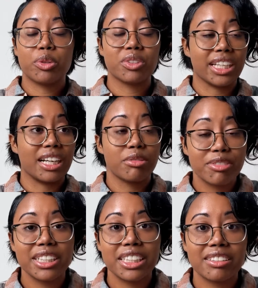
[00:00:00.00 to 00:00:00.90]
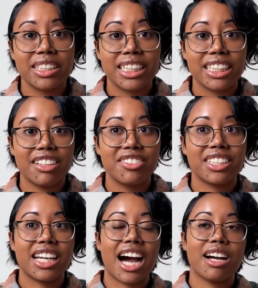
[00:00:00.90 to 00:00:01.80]
Like, I really, really loved it.
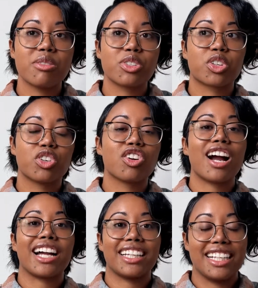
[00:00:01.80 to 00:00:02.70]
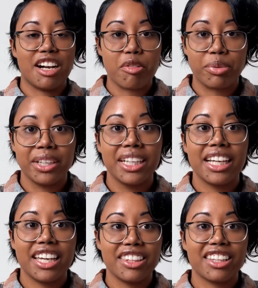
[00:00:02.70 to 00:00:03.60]
I was cracking up
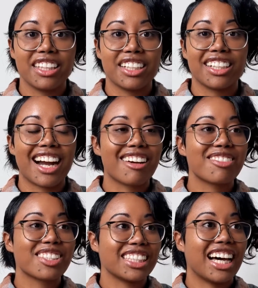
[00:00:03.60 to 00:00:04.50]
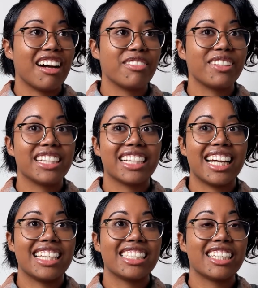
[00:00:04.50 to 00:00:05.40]
in the theater. I was laughing,
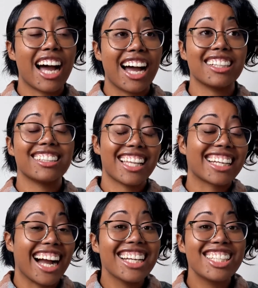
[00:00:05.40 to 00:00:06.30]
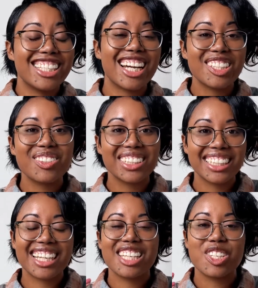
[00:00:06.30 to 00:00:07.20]
and I genuinely
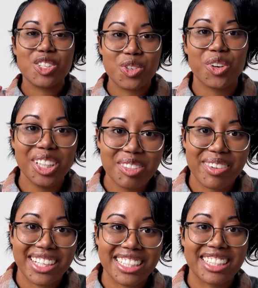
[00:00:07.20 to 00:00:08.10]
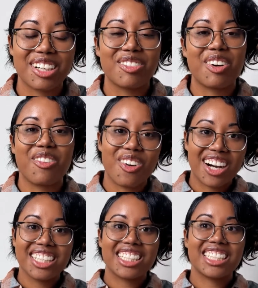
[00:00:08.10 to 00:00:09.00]
enjoyed myself while
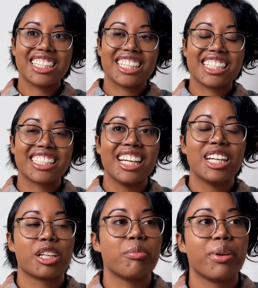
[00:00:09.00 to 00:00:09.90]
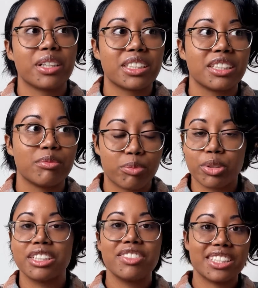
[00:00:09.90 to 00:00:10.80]
watching this compared to
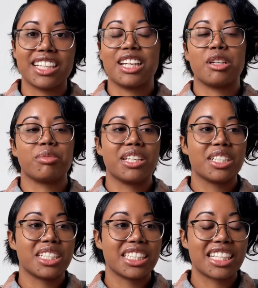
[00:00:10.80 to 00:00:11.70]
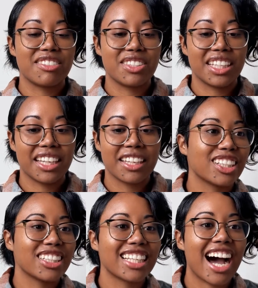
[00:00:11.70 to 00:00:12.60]
previous adaptations I've seen.
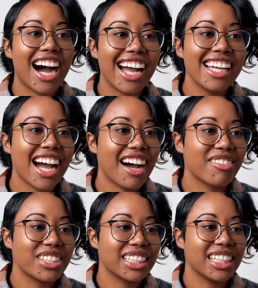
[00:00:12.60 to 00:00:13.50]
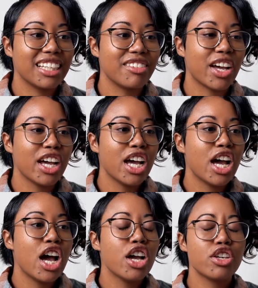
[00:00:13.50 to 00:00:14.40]
I have to give
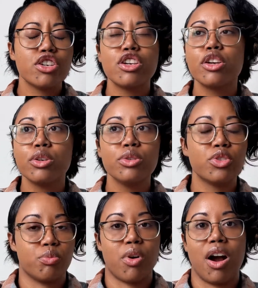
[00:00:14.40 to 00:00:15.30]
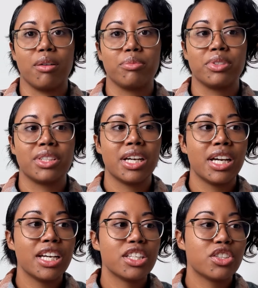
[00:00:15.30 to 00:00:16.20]
huge props
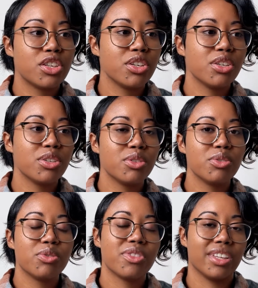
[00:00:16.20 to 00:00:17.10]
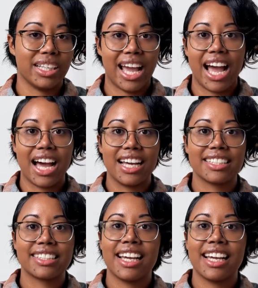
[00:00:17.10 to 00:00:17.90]
to the cast.